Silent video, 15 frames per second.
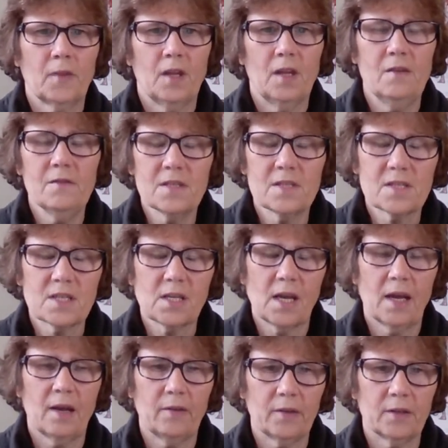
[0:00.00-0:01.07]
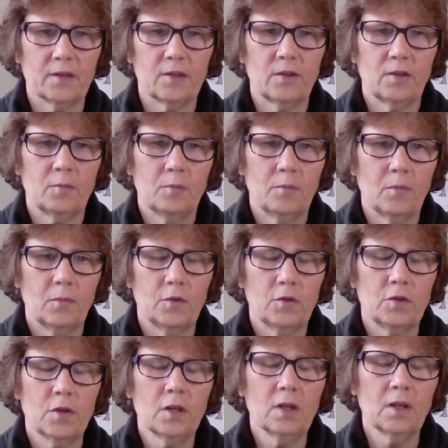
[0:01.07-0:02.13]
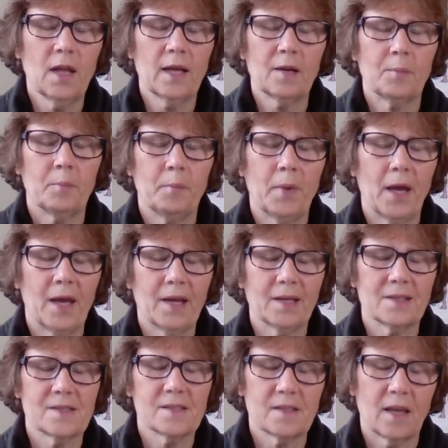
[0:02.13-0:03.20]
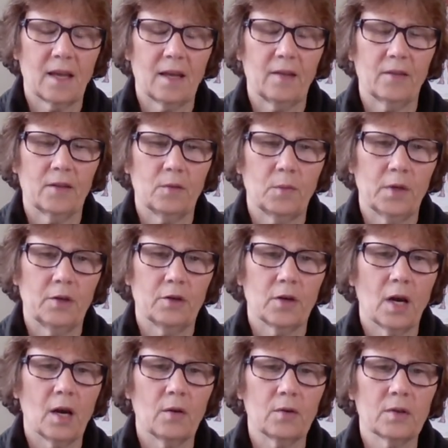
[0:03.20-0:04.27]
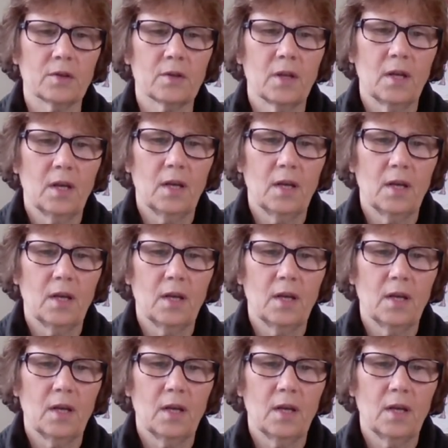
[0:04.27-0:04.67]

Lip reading: even salads, you get a lot of bag salad when you're out.